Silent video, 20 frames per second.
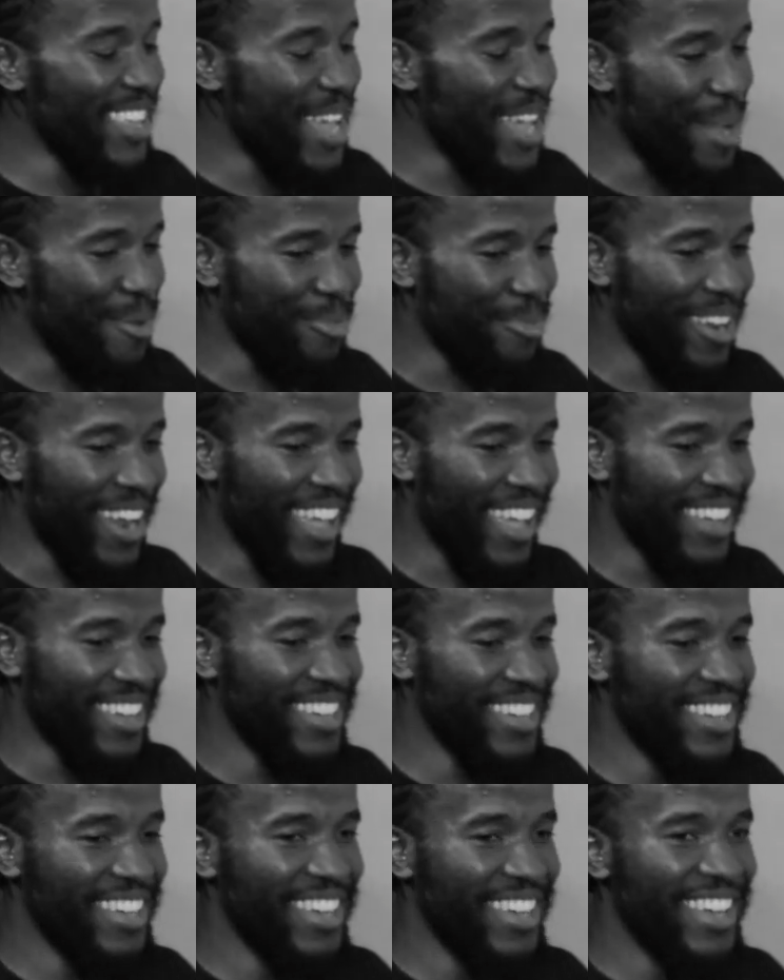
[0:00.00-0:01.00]
here, like,
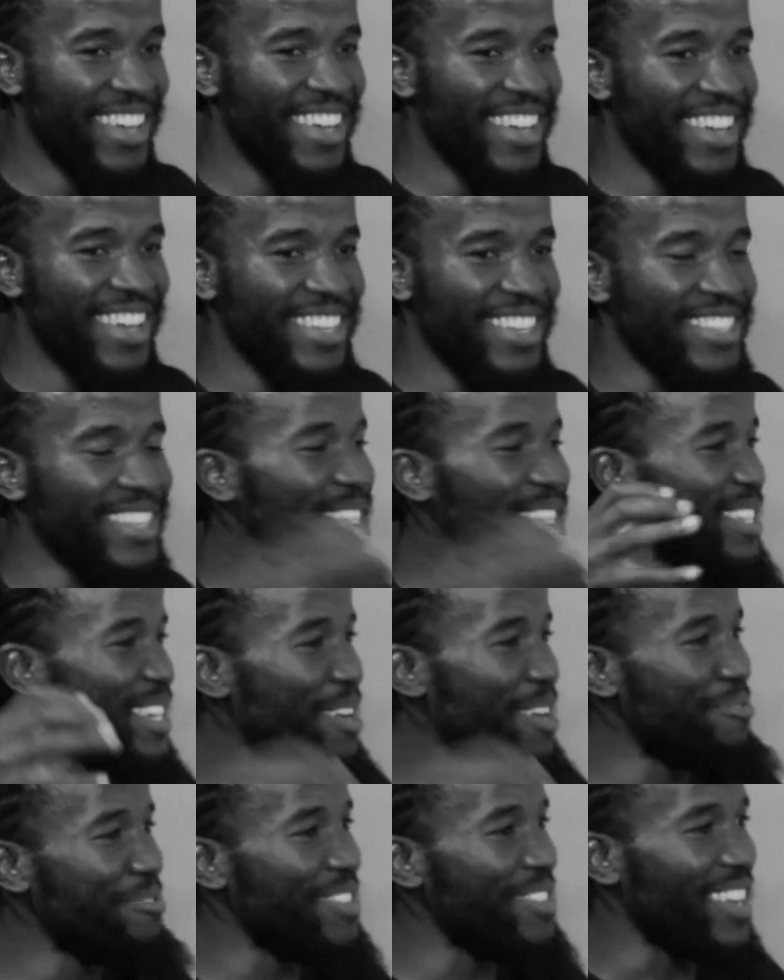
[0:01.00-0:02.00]
since
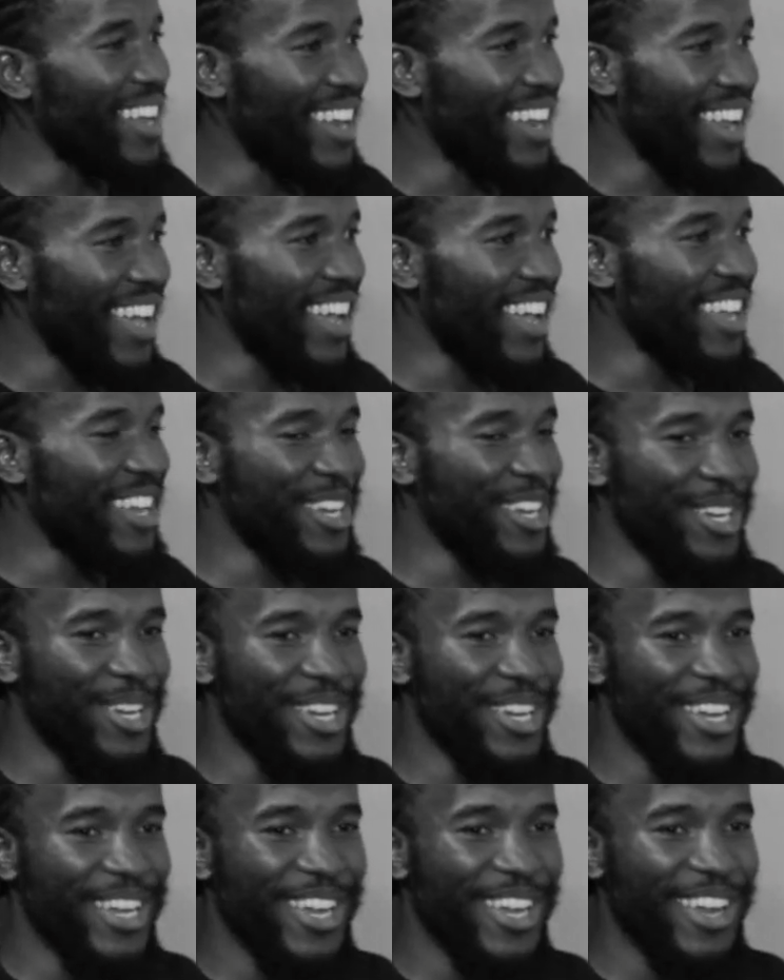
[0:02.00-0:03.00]
Africa, like,
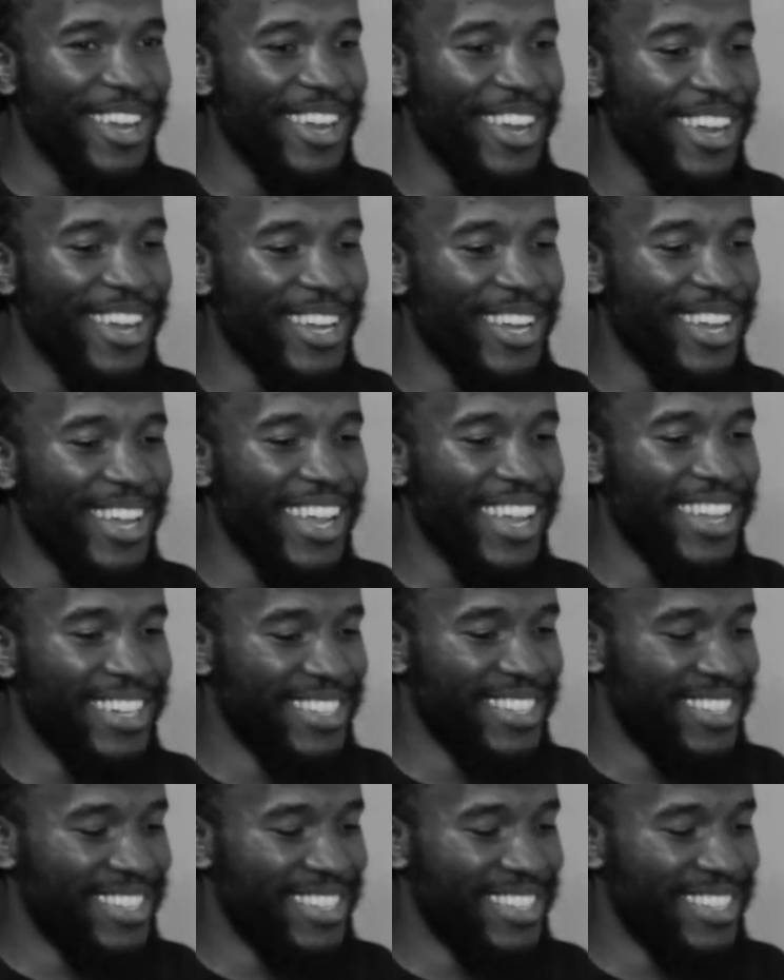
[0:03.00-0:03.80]
it